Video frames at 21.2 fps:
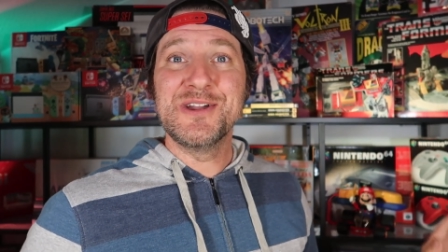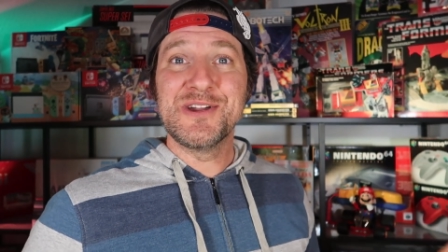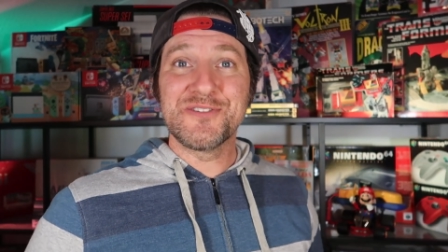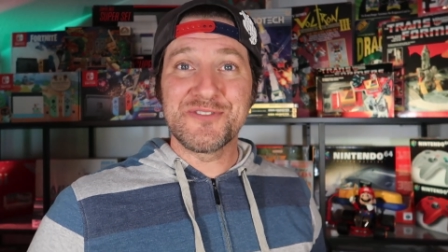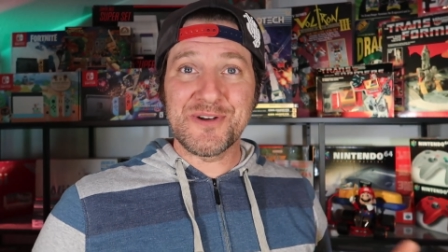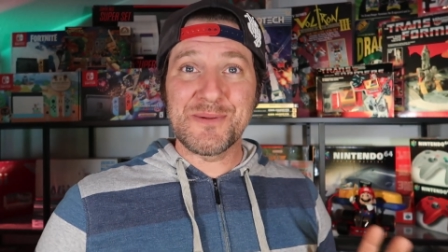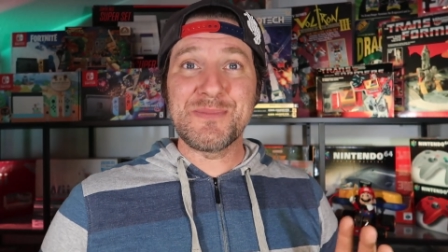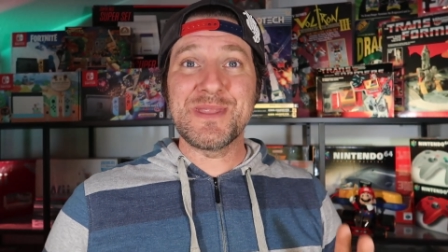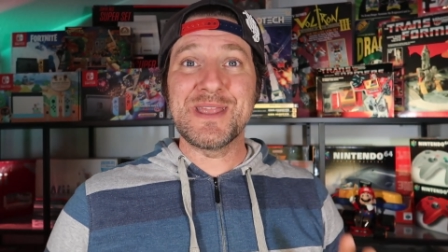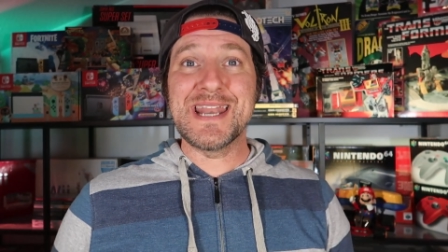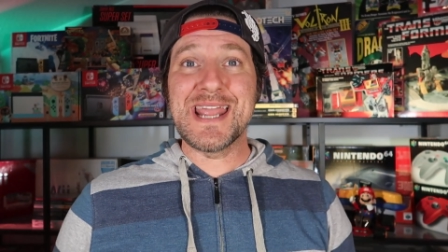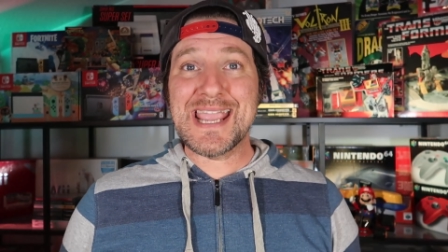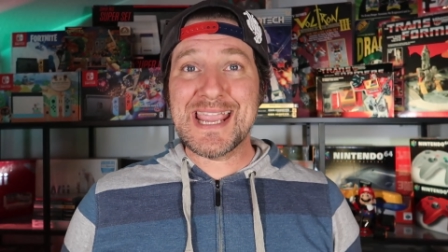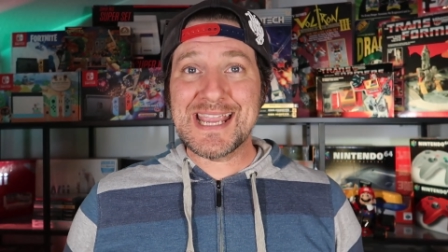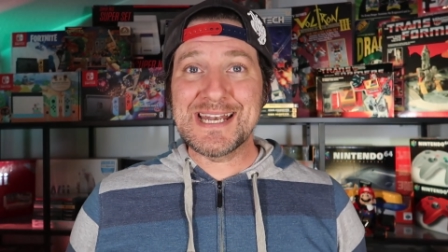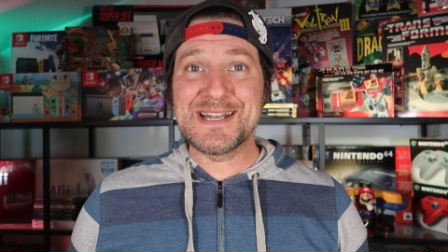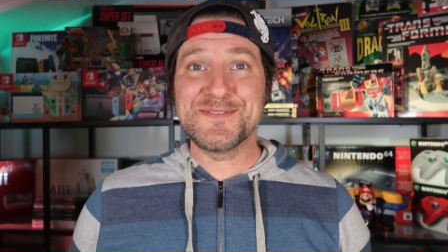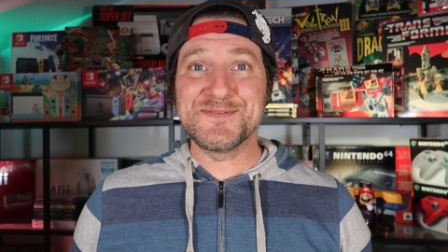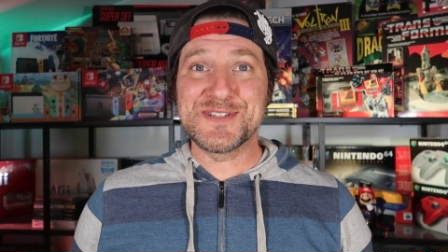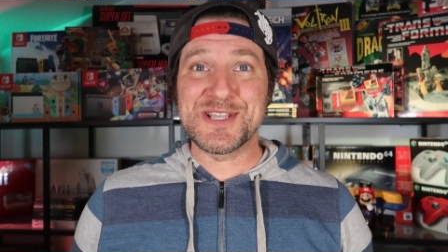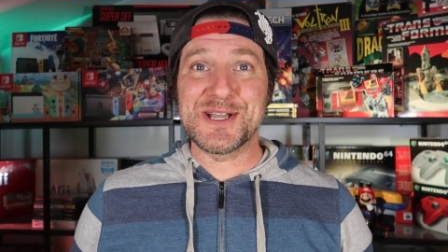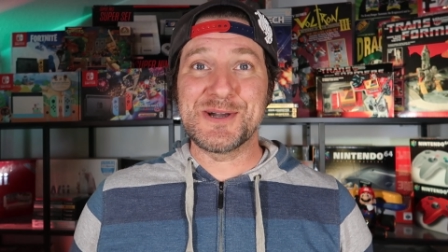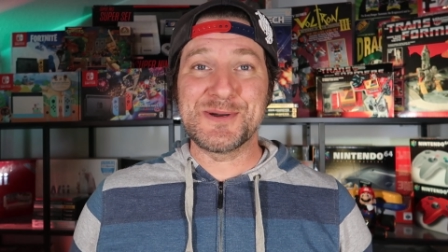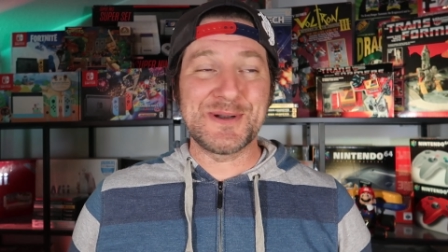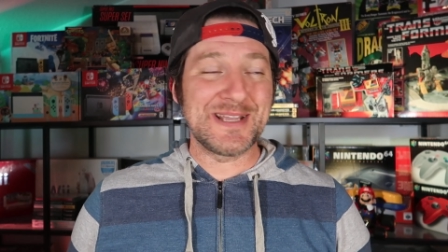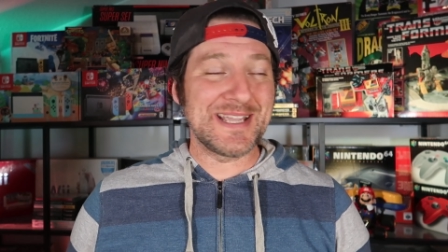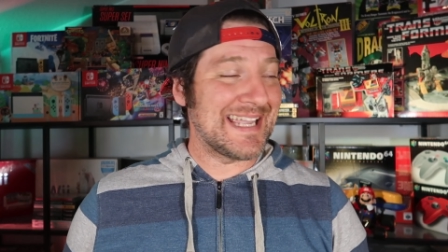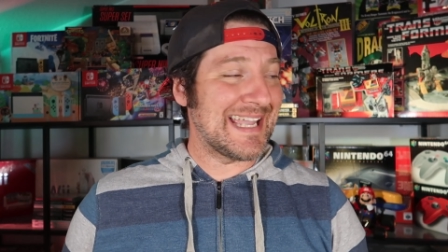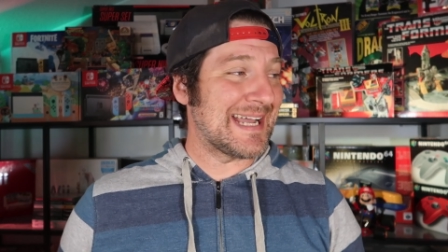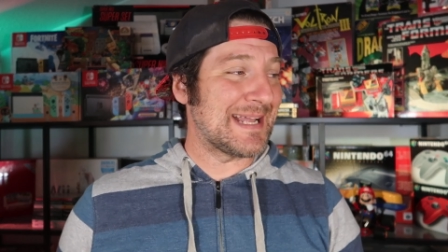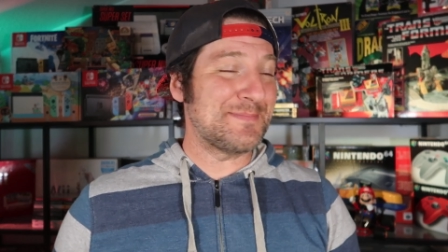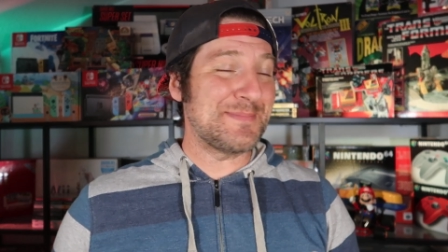from the negative zone
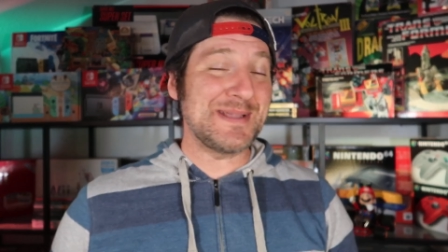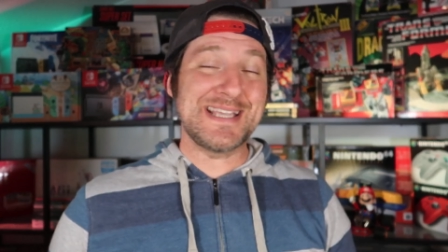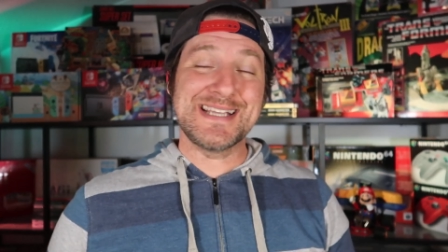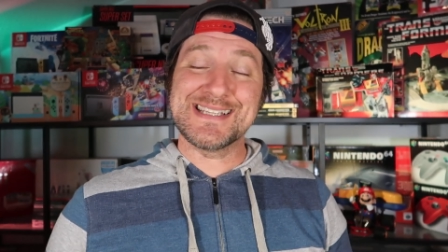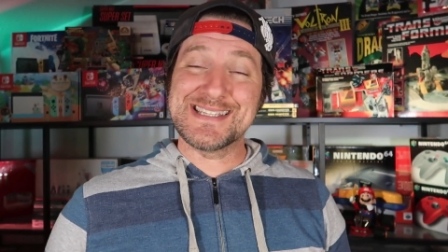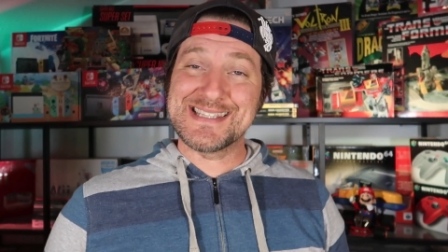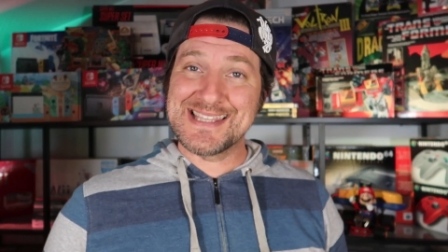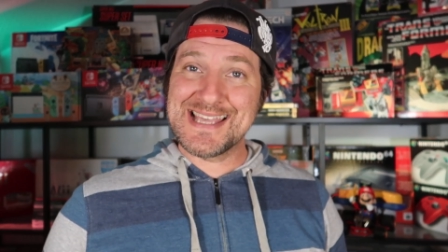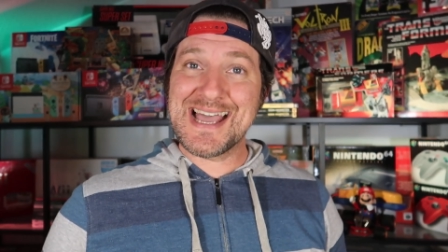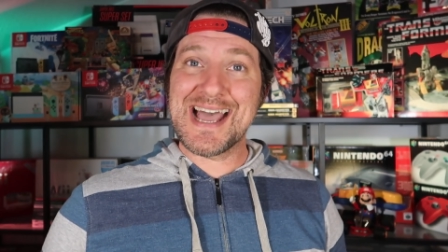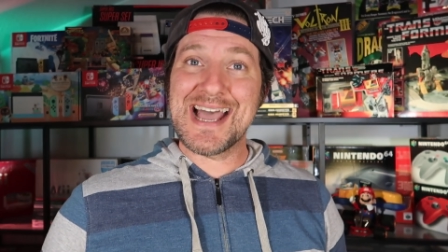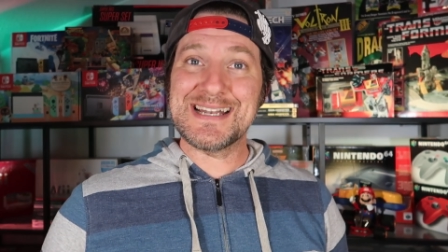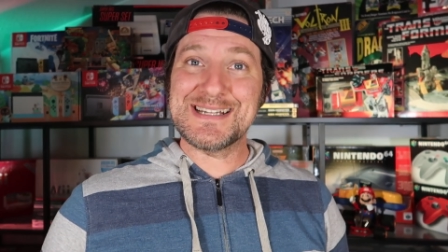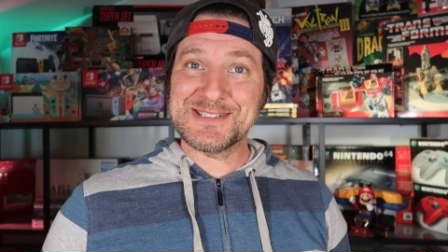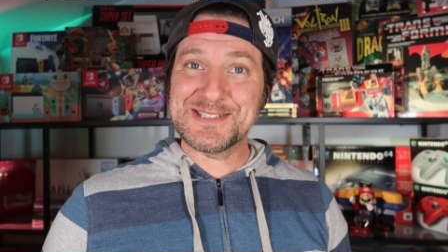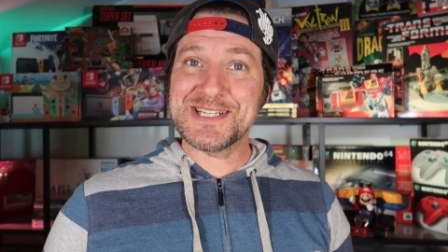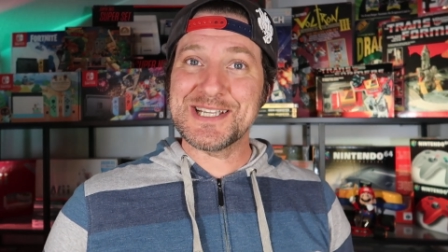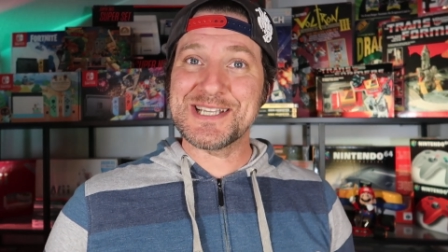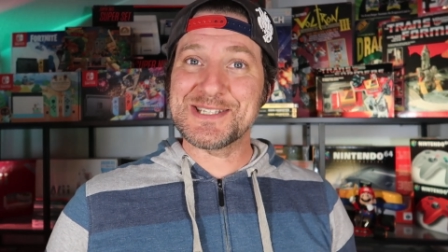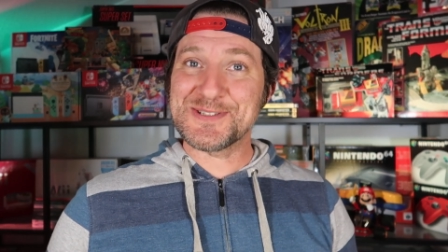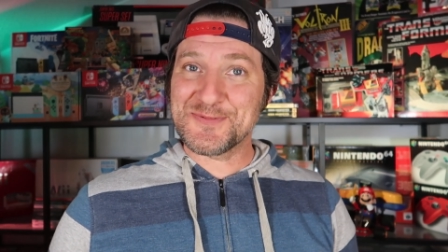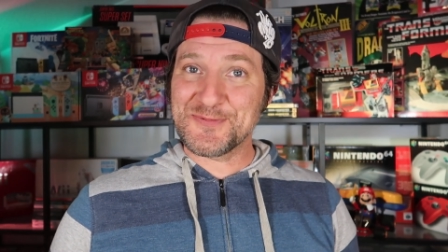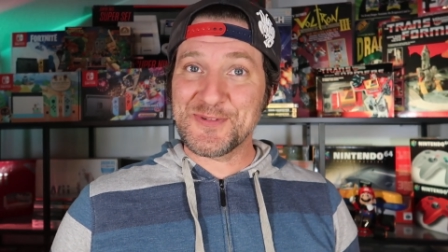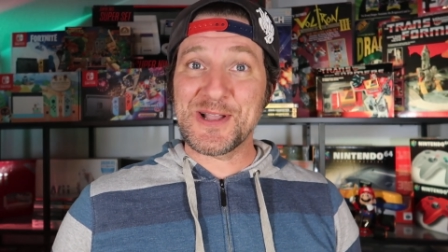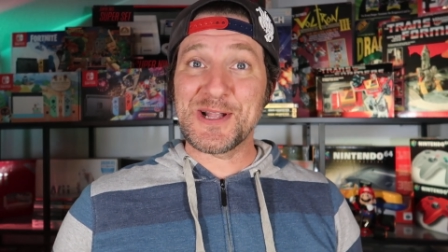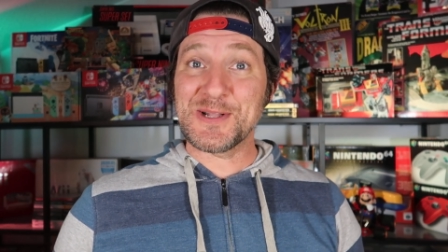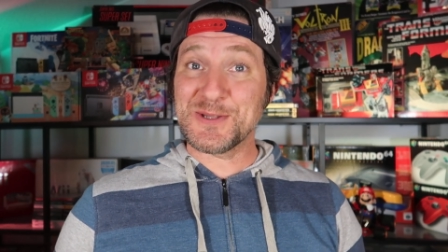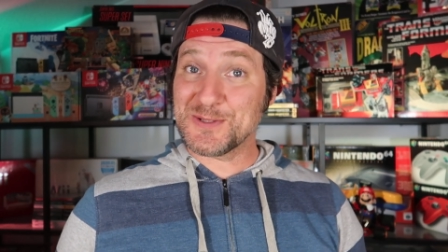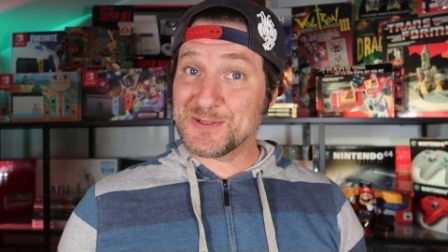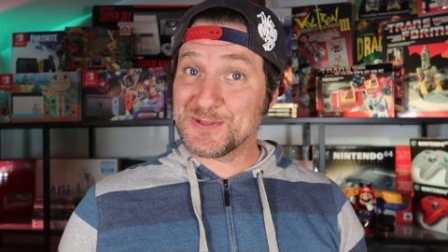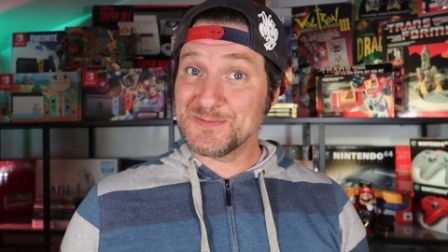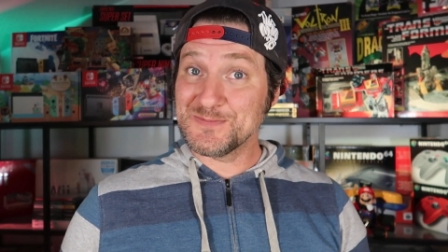again, because that just
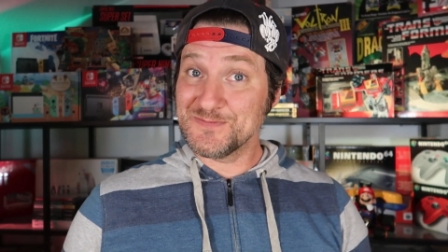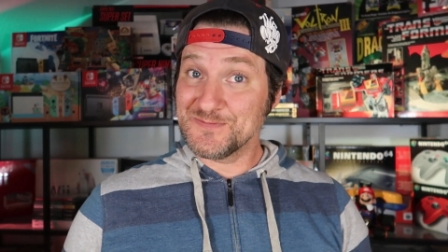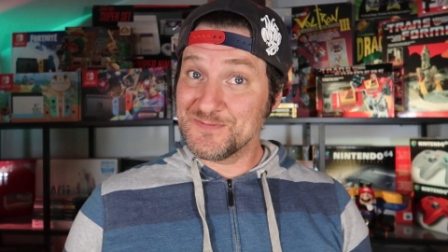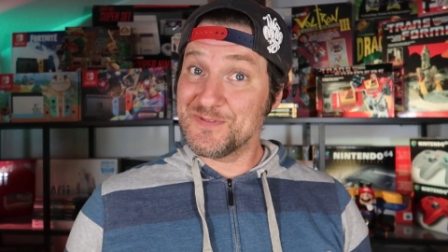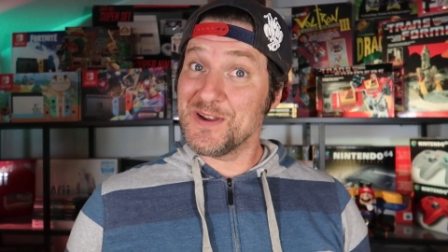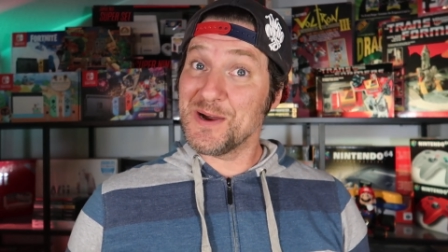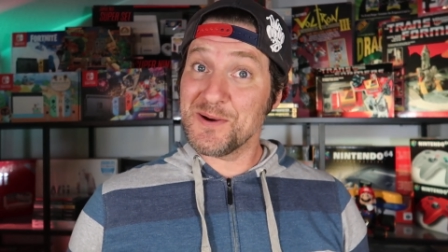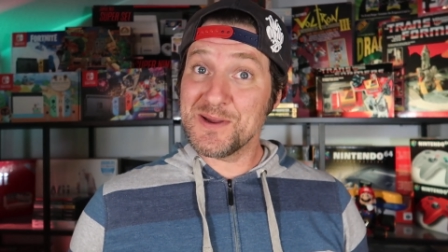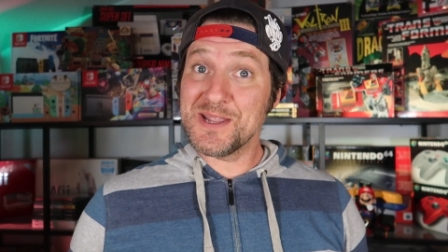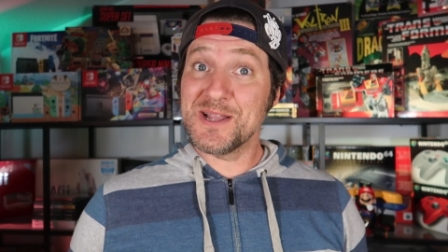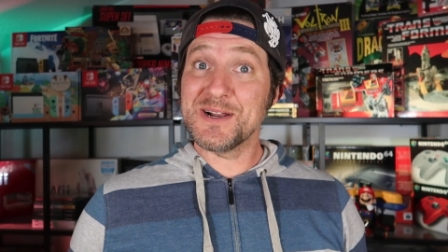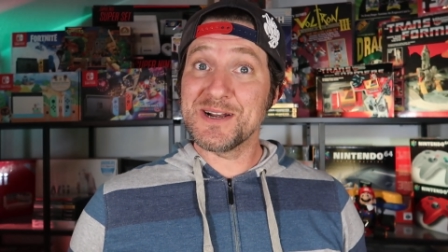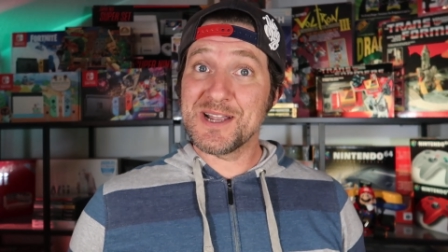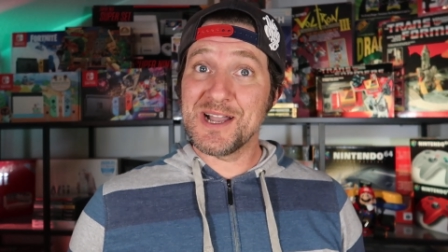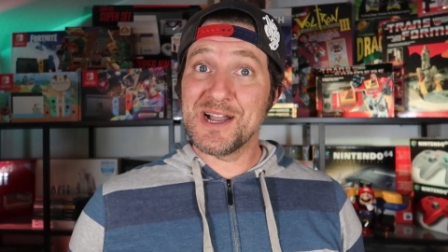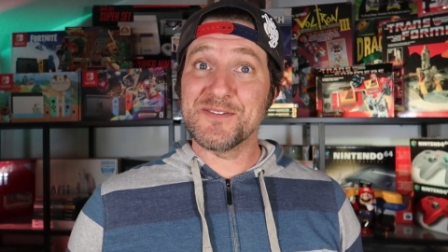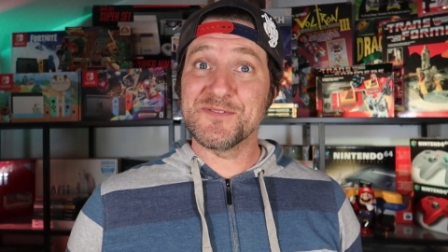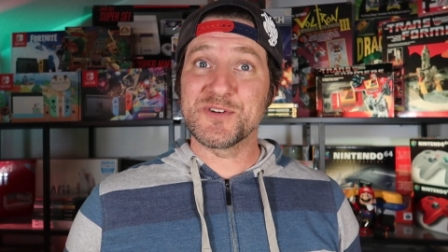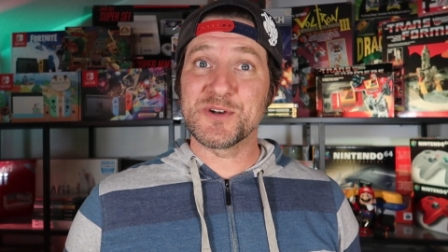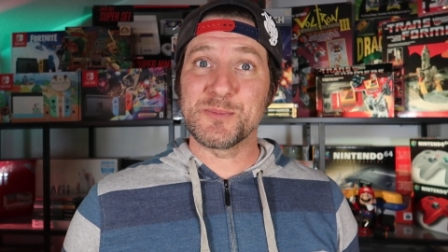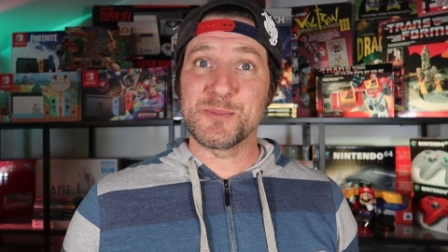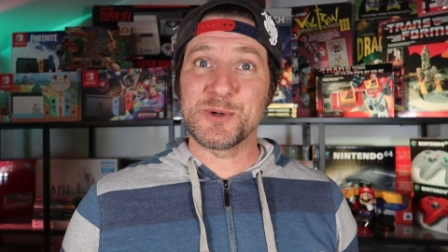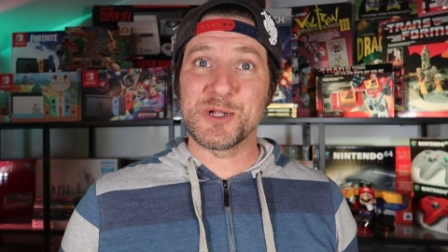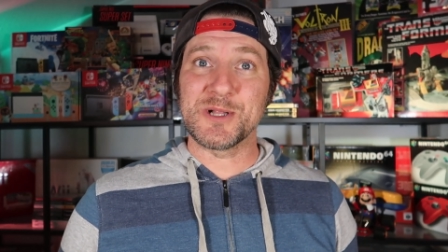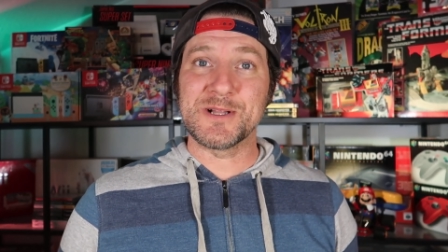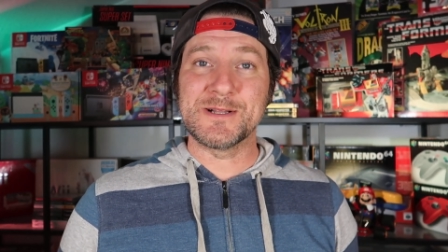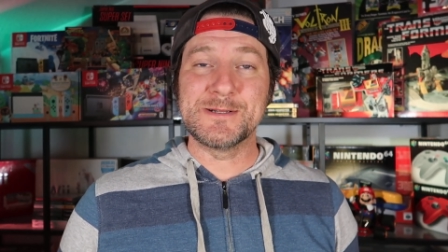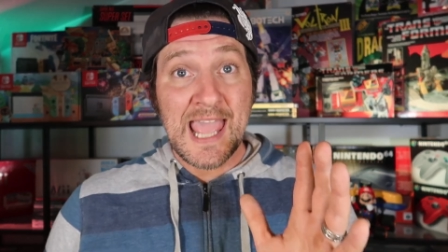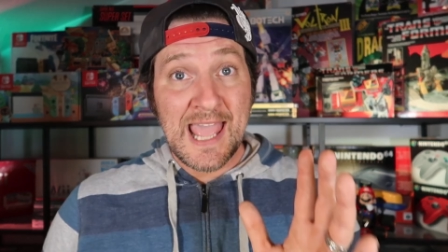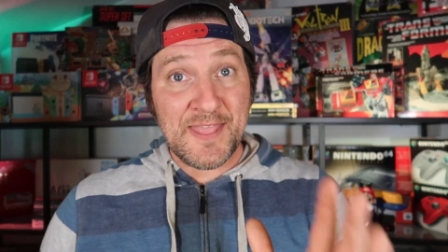felt very uncomfortable.